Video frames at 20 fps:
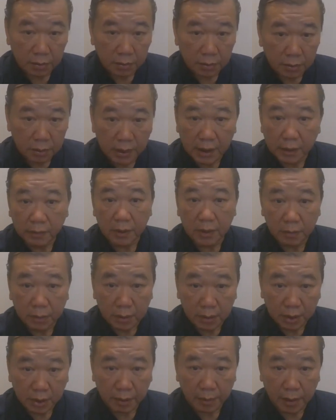Never
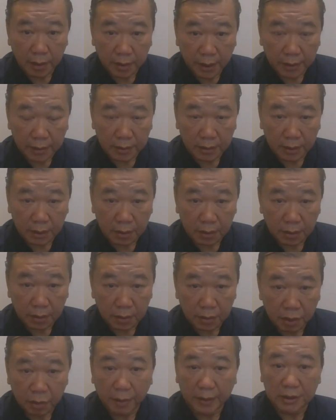think about cancer.
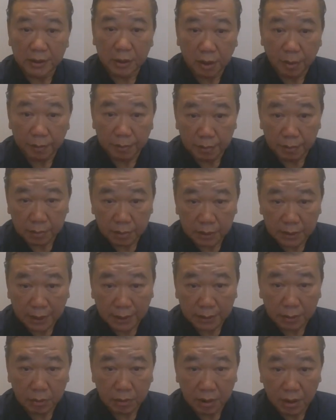You must
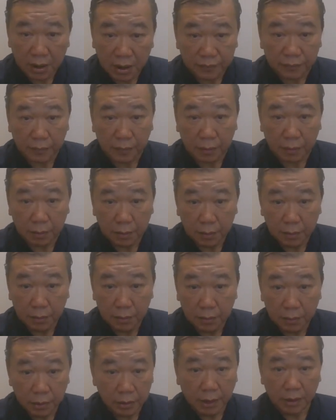start to live,
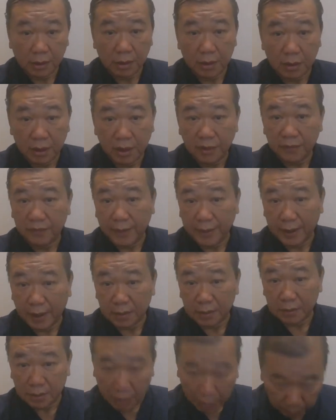You cannot live like
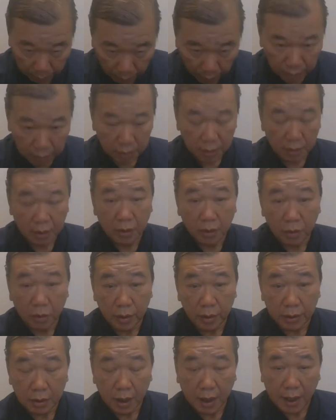that. Keep on
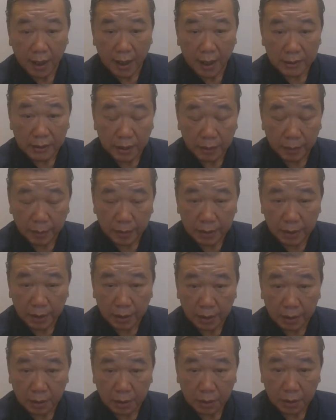lowering your eyes and
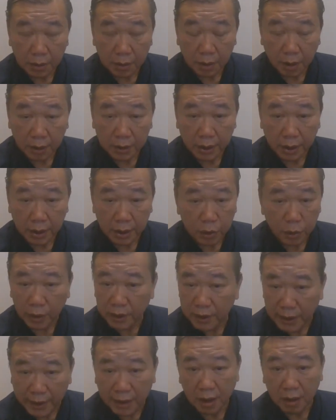everything, Okay, you will
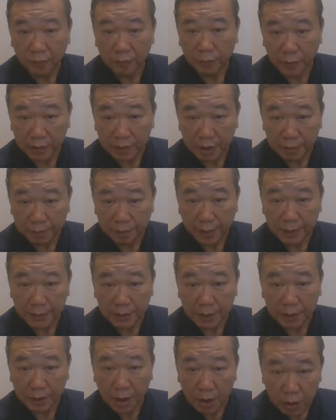die of
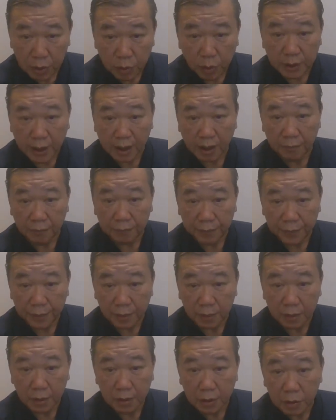depression. You will die of
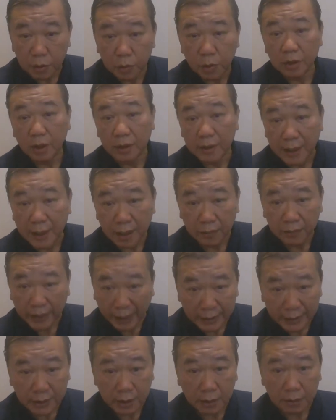fear. You will not die of
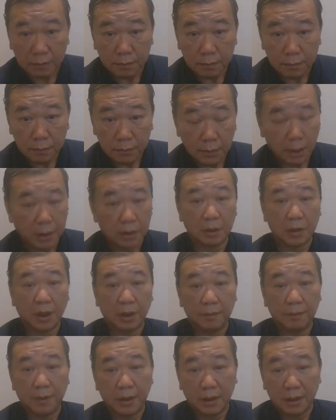cancer. Then he looked
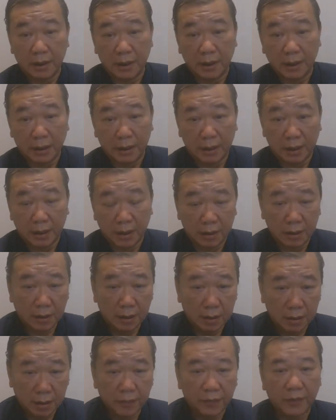at me.
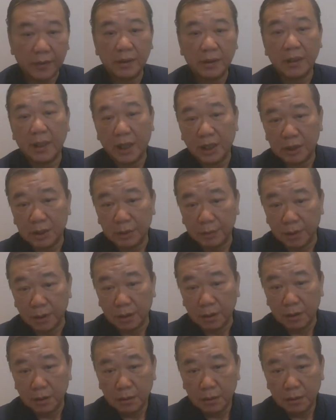Then finally they asked me,